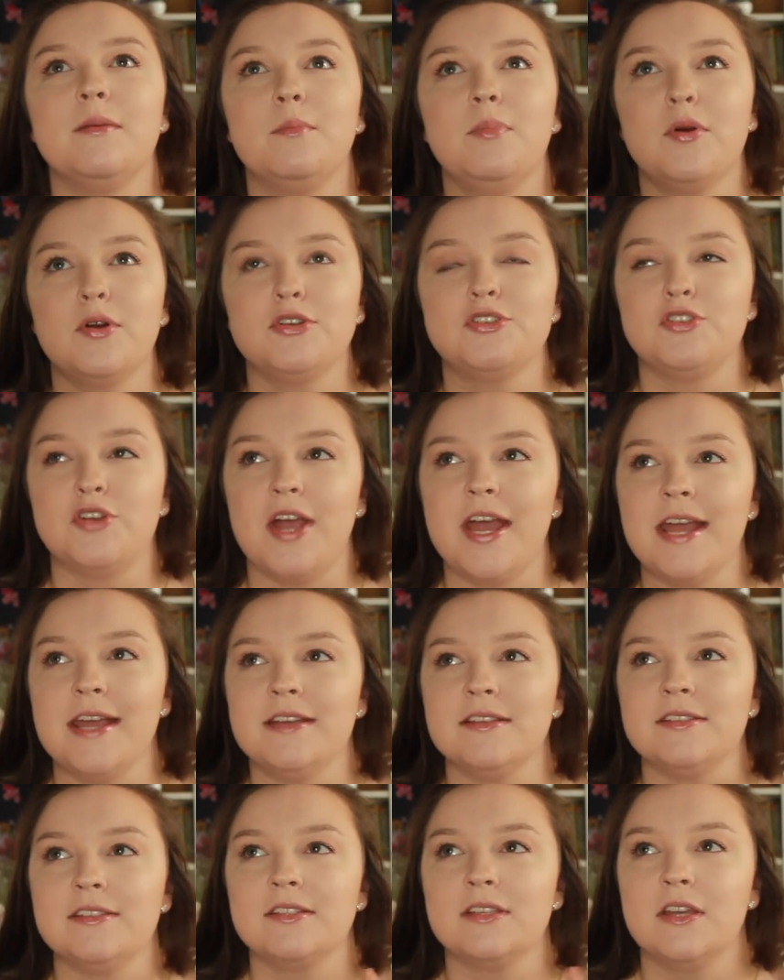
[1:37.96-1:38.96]

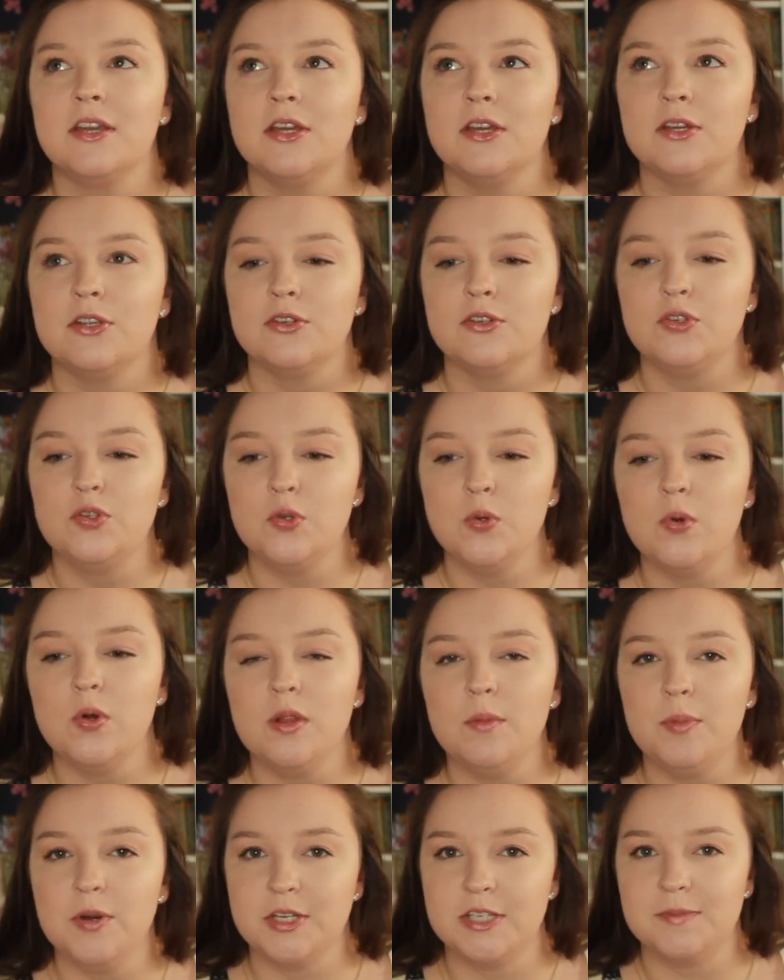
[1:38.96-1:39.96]
portrays
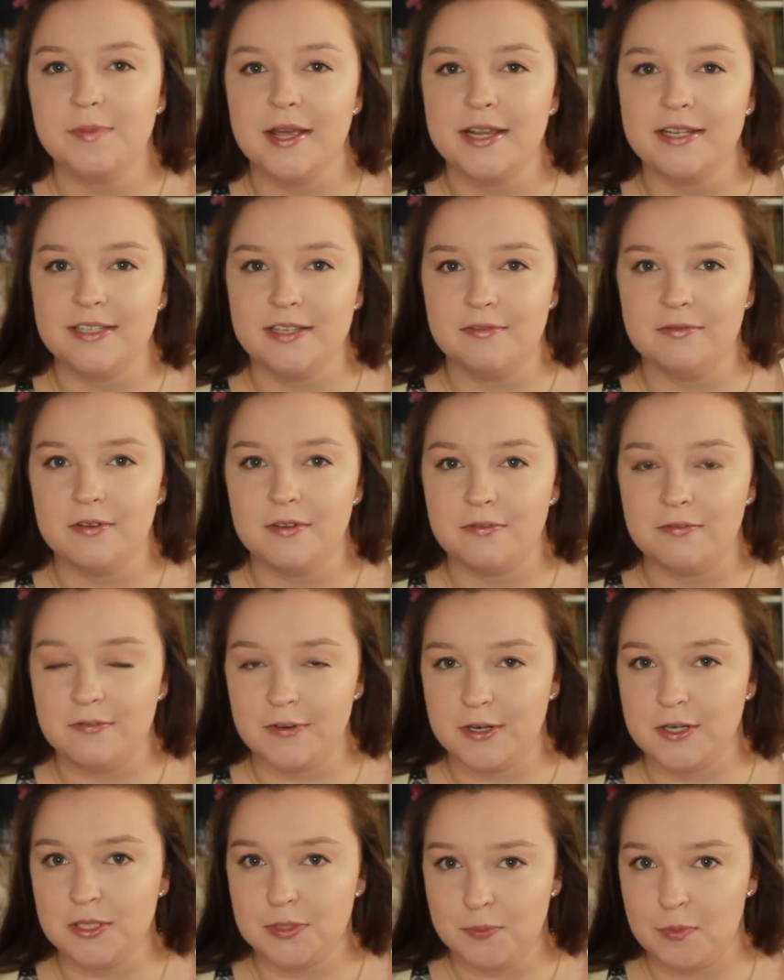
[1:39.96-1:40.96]
dual perspective,
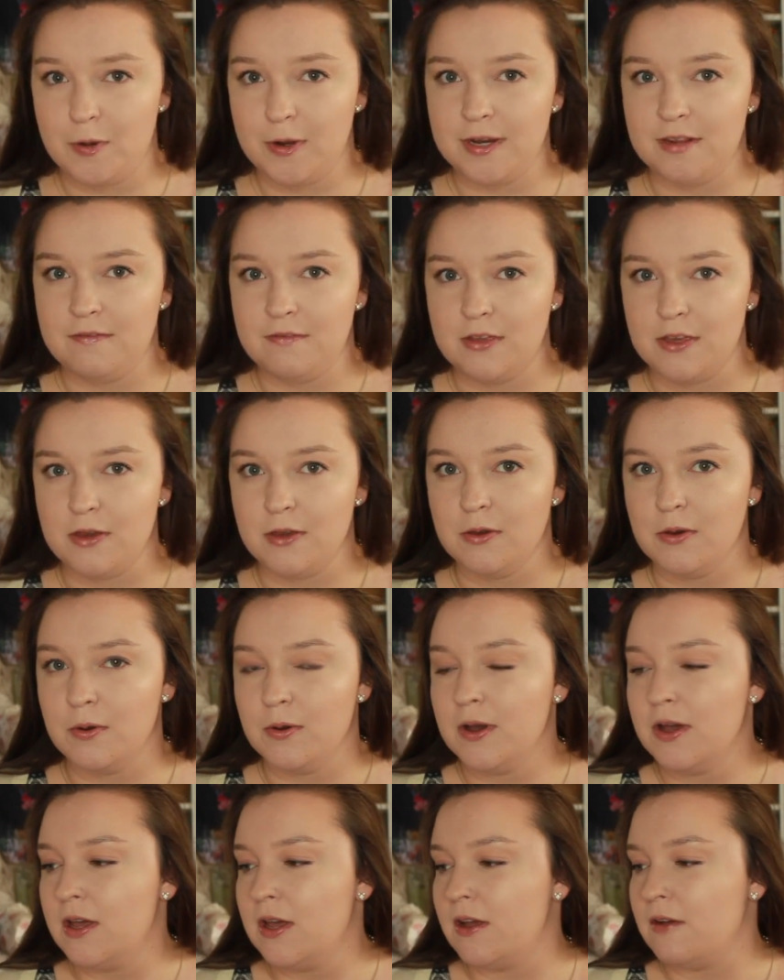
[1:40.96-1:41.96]
first point of view
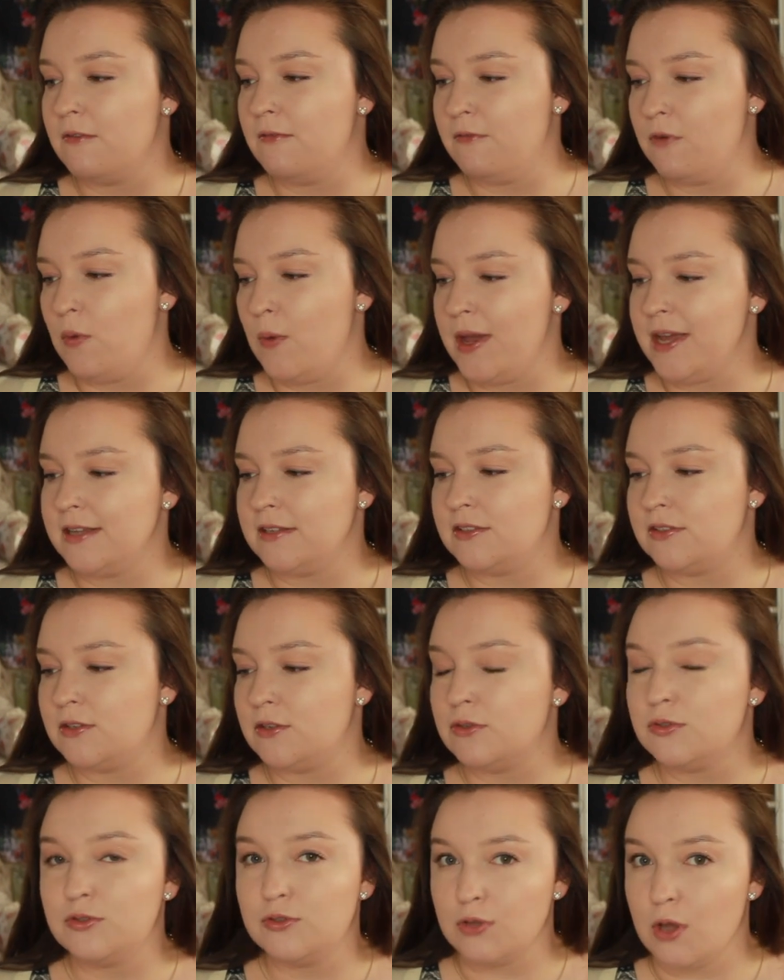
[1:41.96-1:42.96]

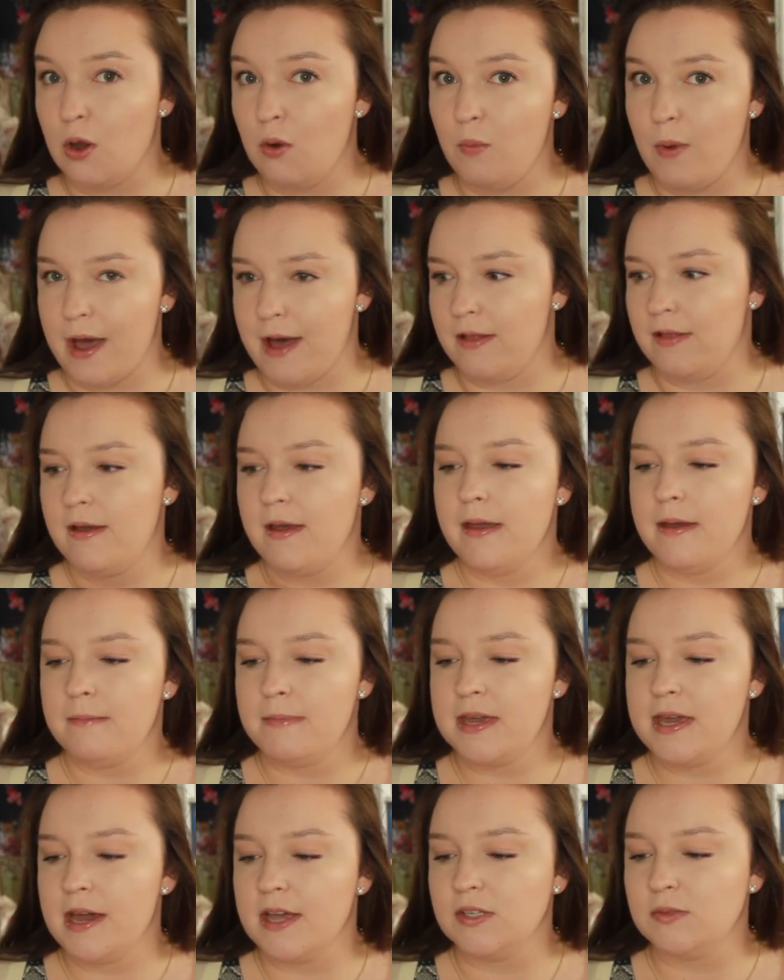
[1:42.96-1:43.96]
voice so well
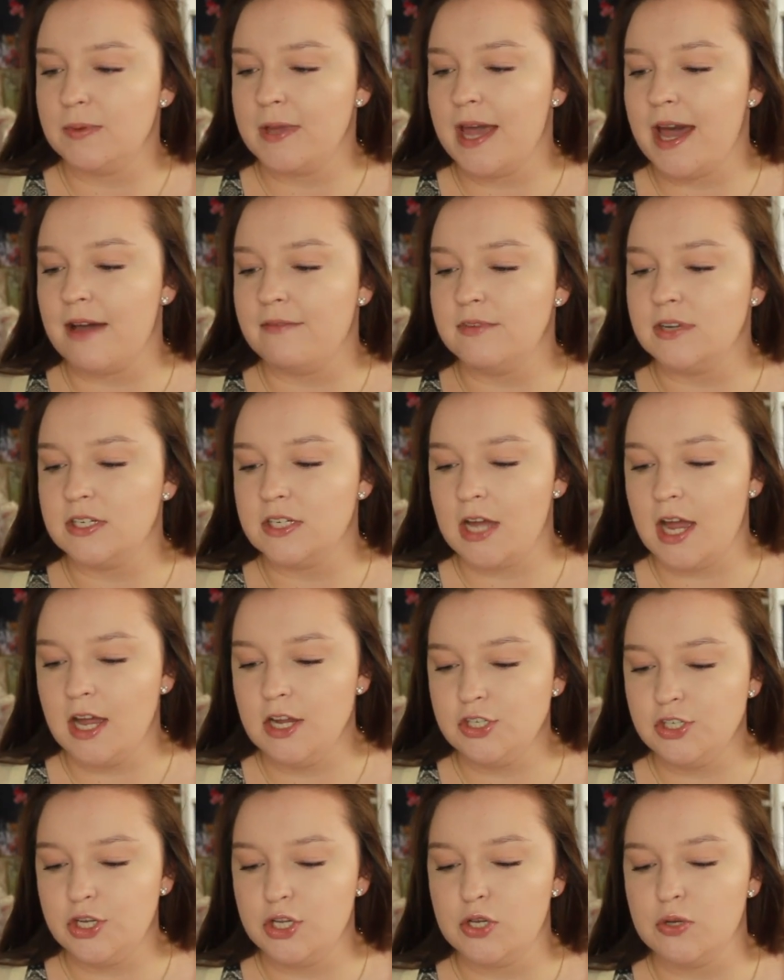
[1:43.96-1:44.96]
because we have
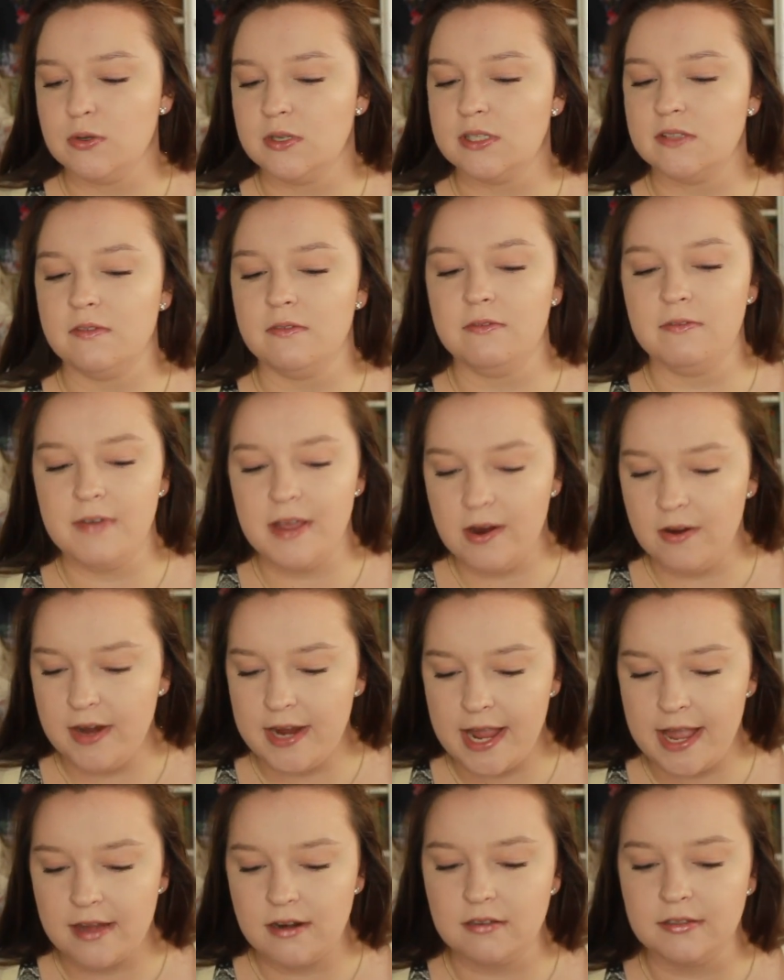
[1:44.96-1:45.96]
Natasha, who is
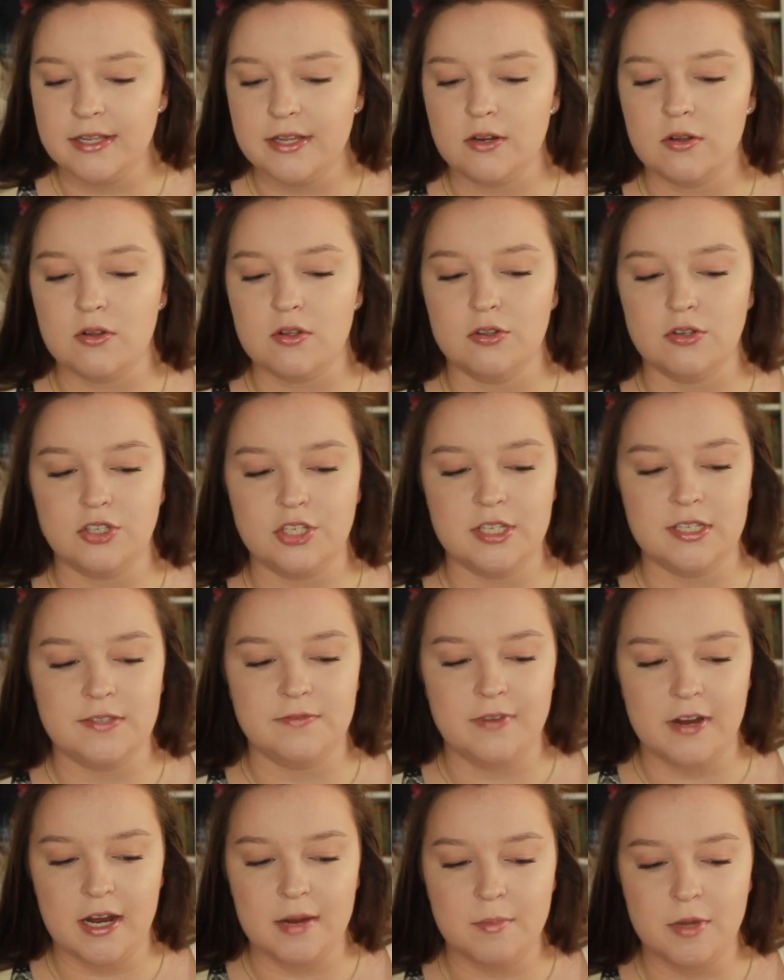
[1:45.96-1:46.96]
very analytical.
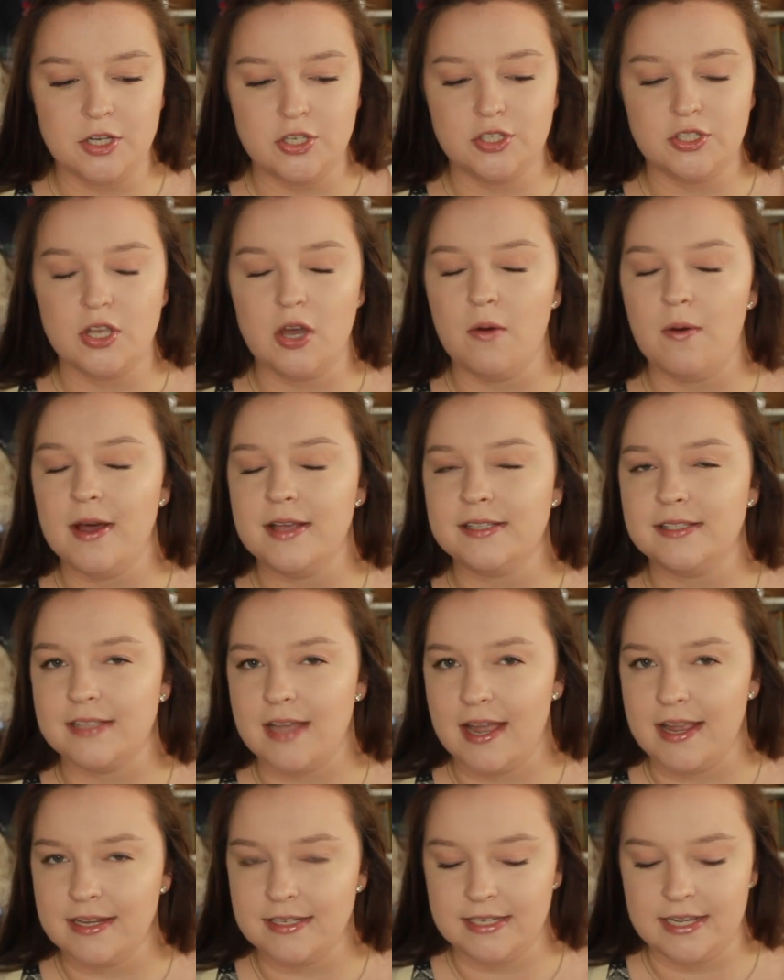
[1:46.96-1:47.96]
She's very much so a
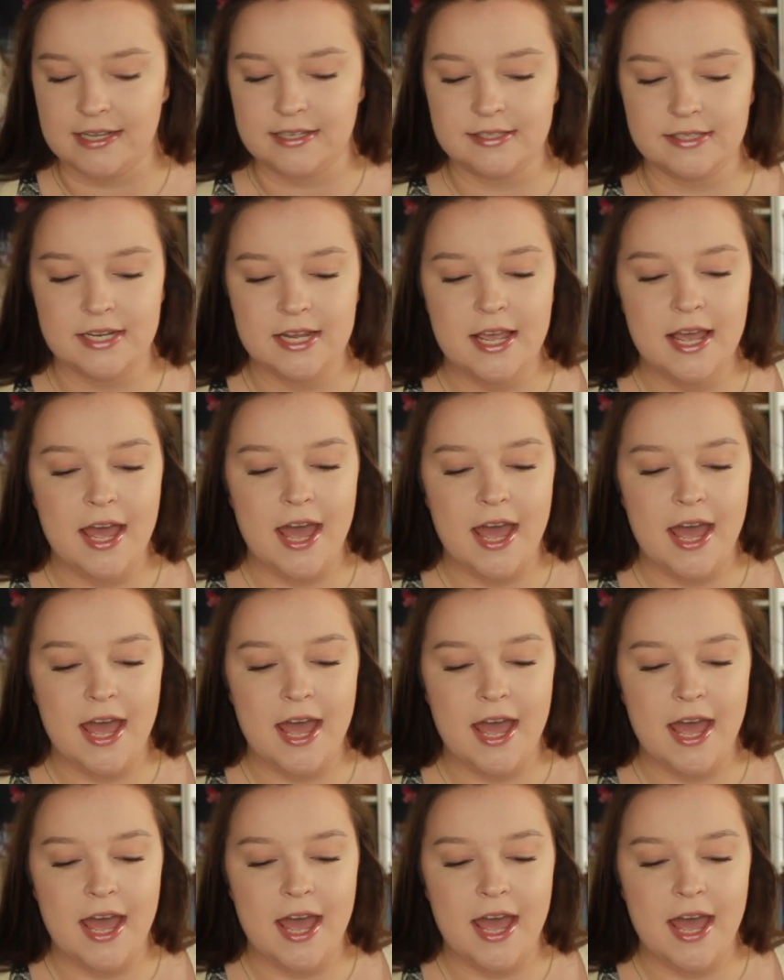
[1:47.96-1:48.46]
scientist,